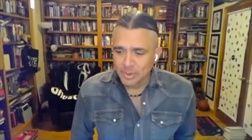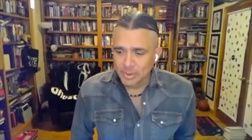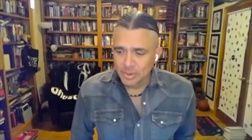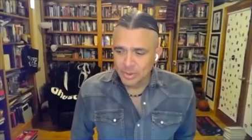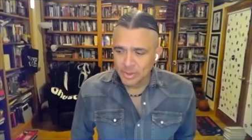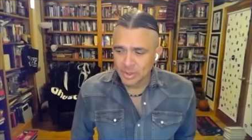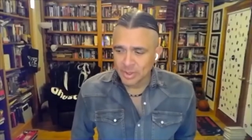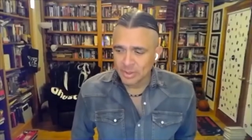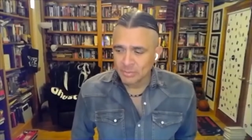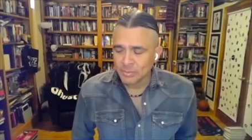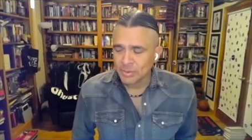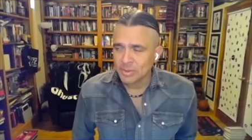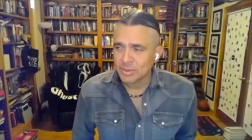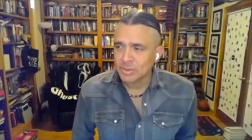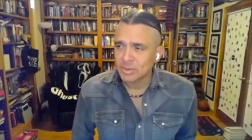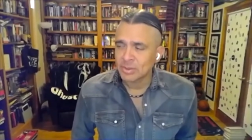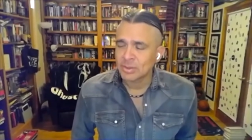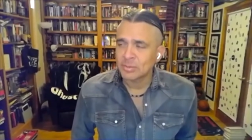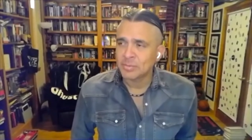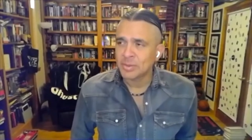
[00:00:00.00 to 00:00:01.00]
I wanted
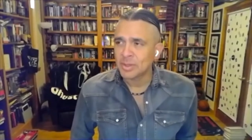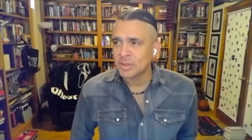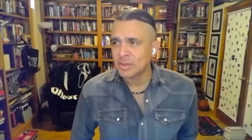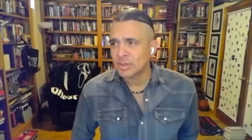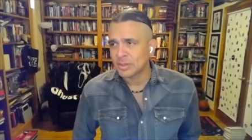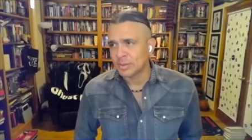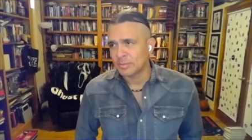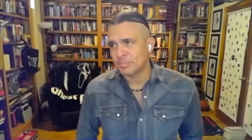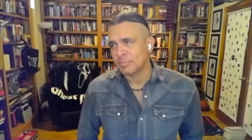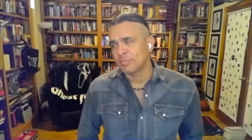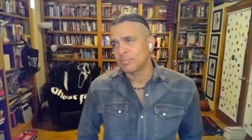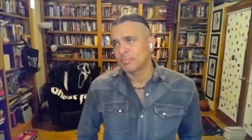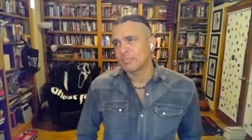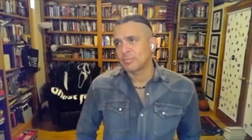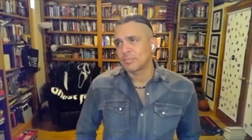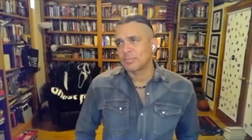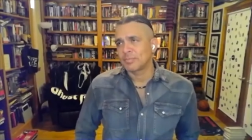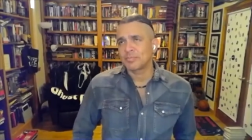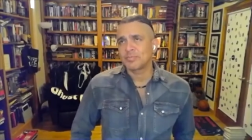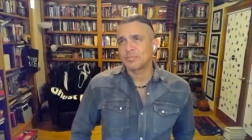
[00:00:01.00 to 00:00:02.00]
to come at
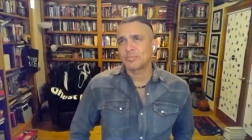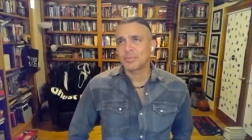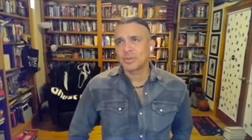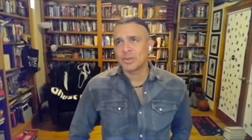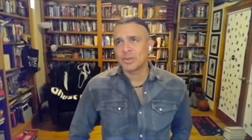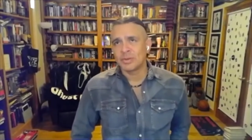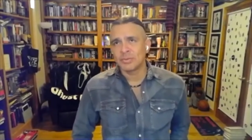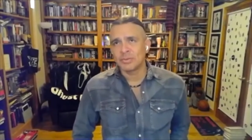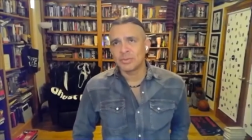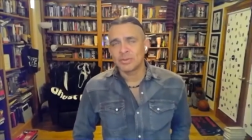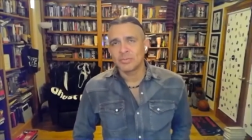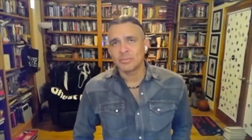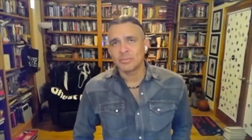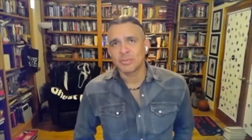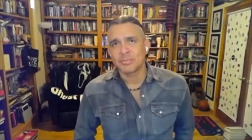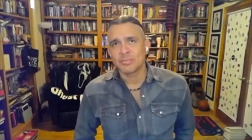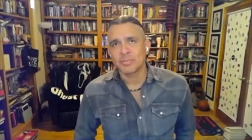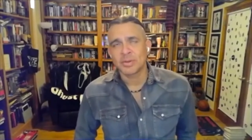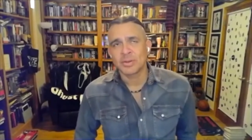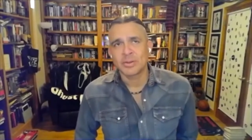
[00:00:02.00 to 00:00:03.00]

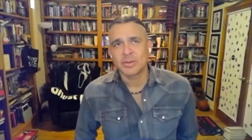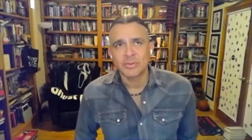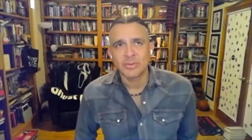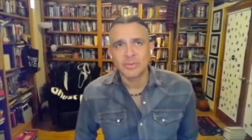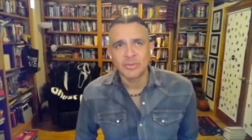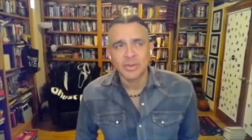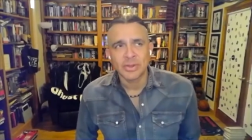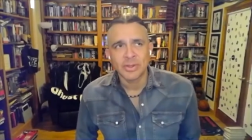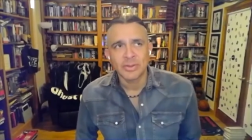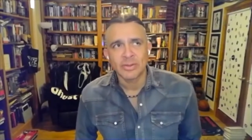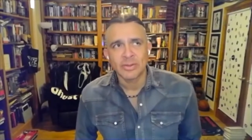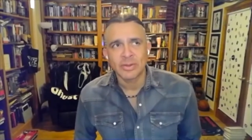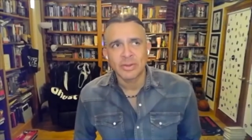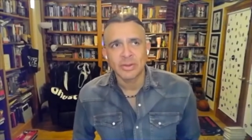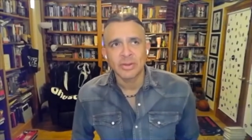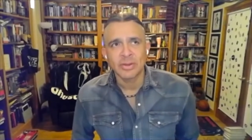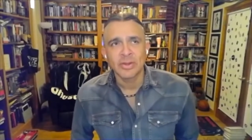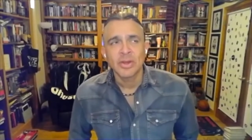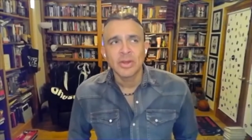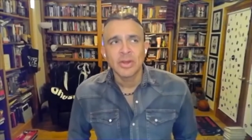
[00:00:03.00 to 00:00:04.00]
with My Heart is a
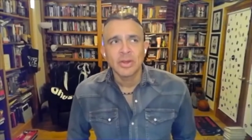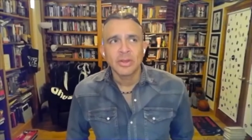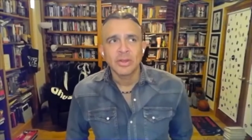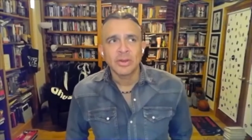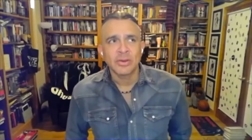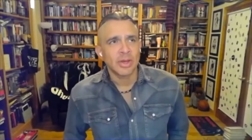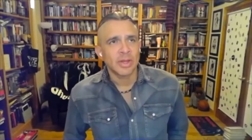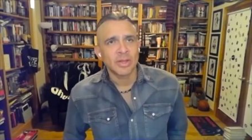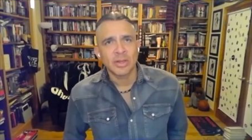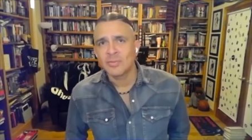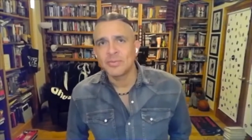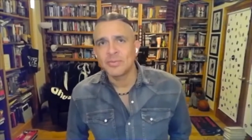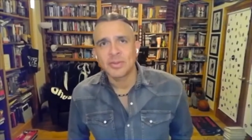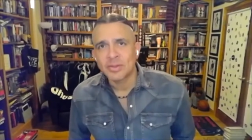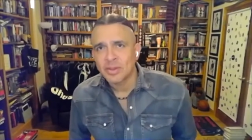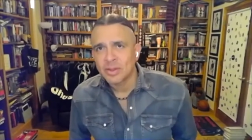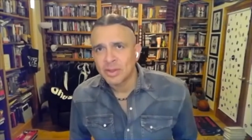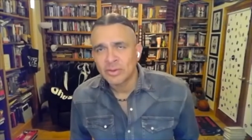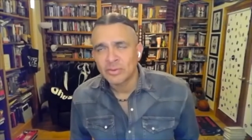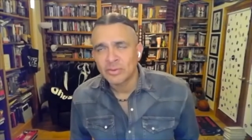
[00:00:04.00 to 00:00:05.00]
Chainsaw. I love the
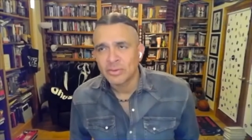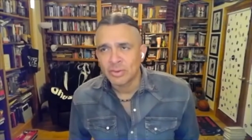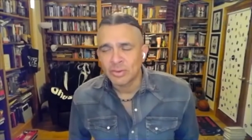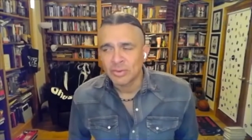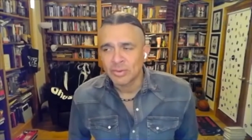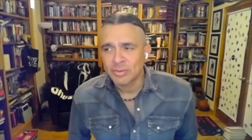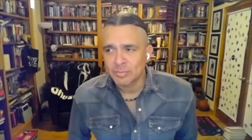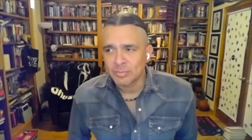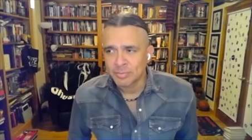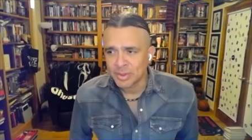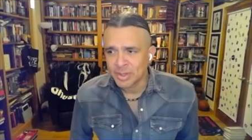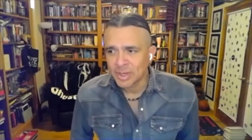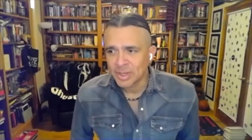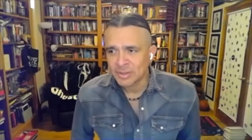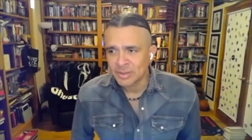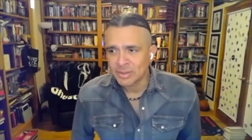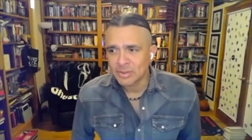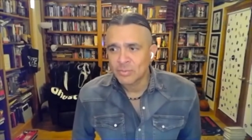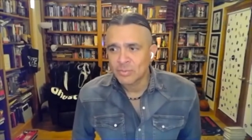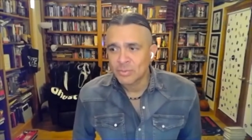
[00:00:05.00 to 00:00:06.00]
slasher, but I
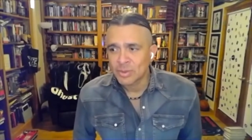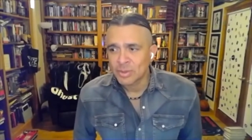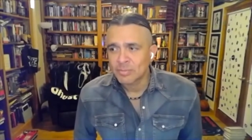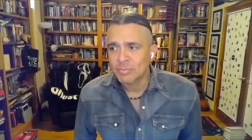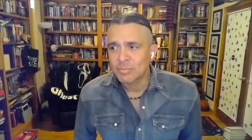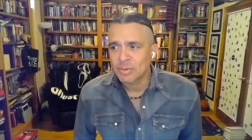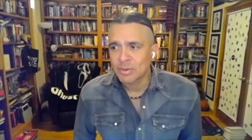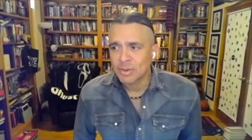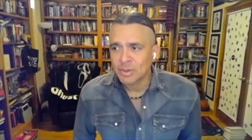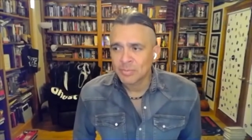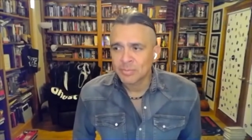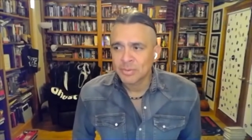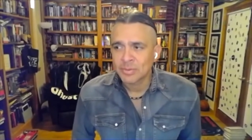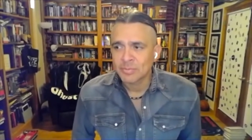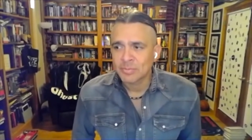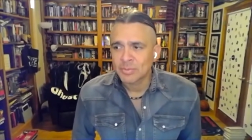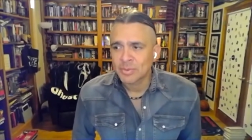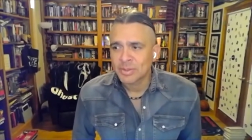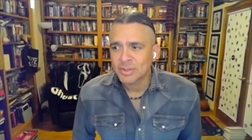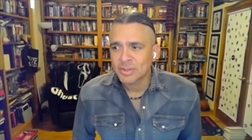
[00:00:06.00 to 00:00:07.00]
think one
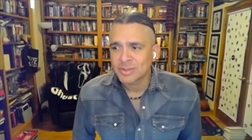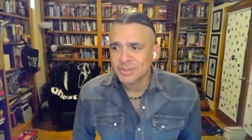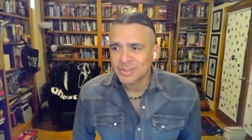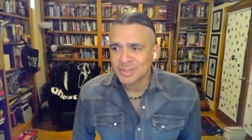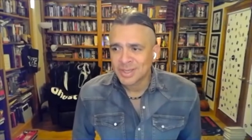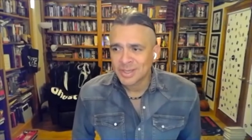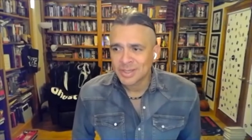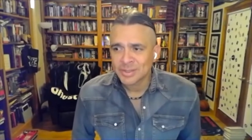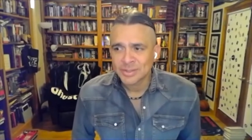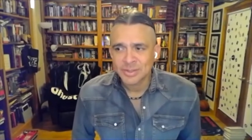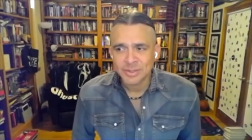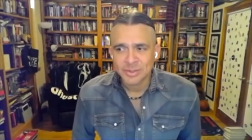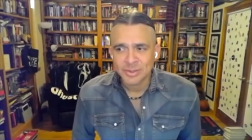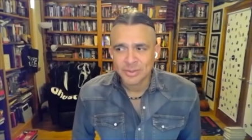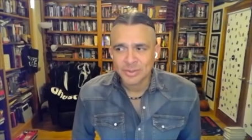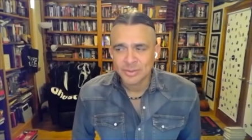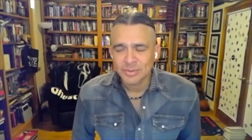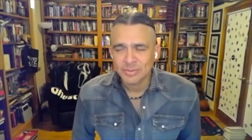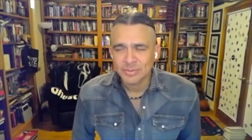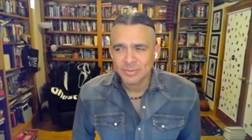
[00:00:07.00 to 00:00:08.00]
problem with a
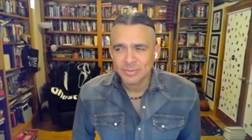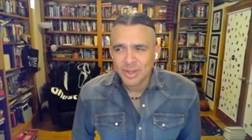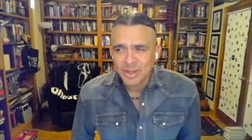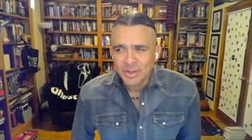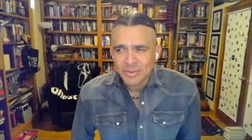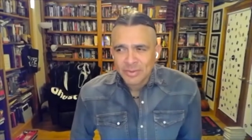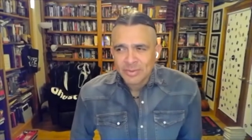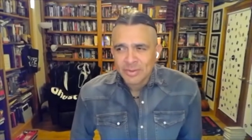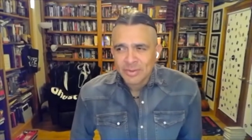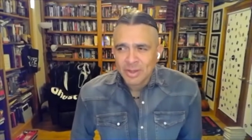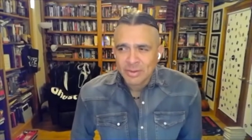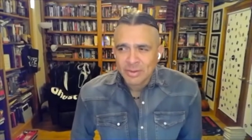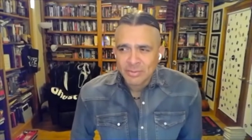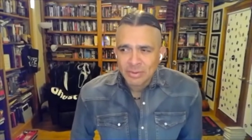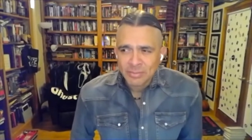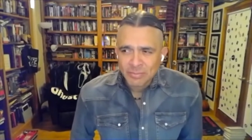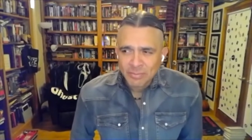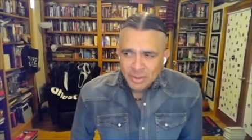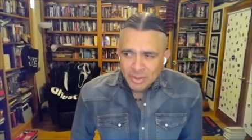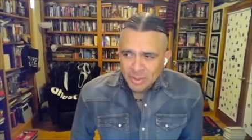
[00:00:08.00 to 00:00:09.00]
slasher, as it's kind of
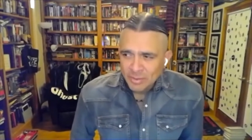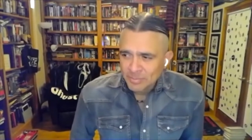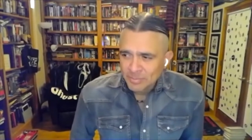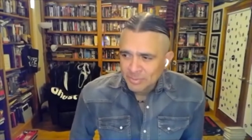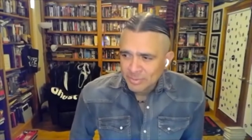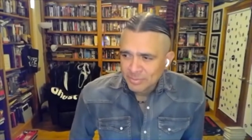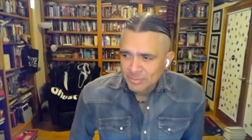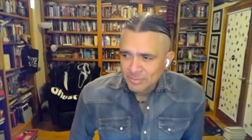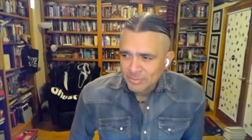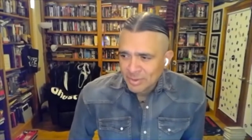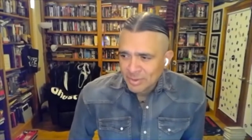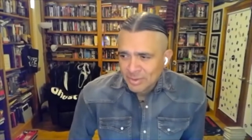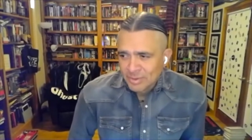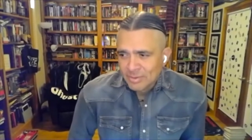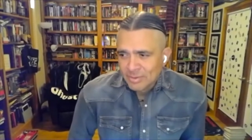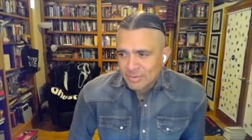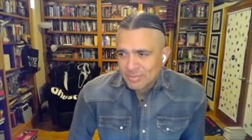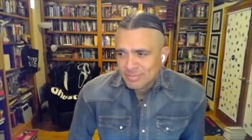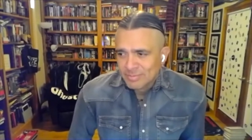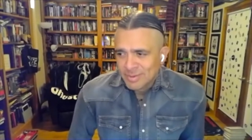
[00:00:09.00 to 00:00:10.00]
developed
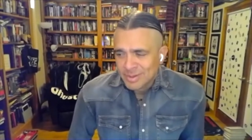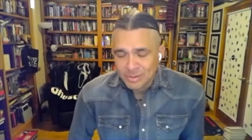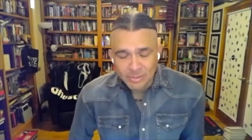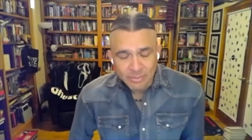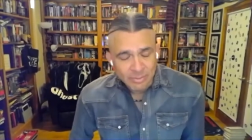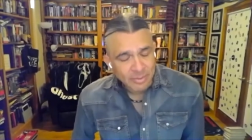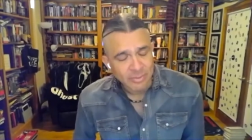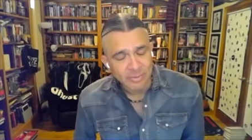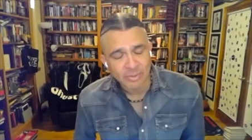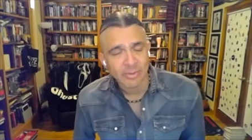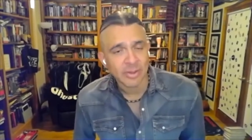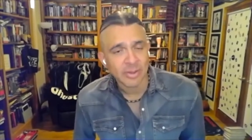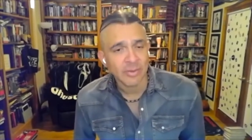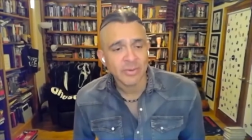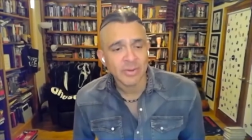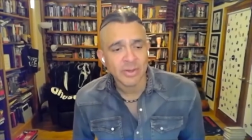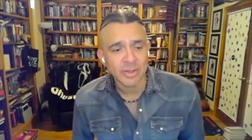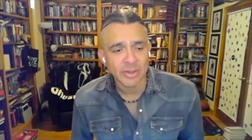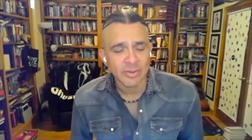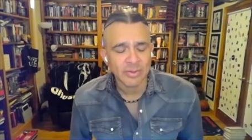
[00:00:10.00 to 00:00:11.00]
since, I don't know, since the
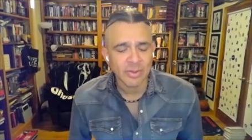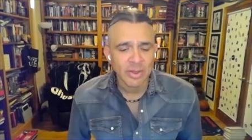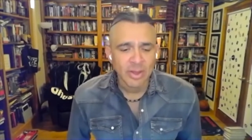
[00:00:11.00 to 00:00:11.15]
70s,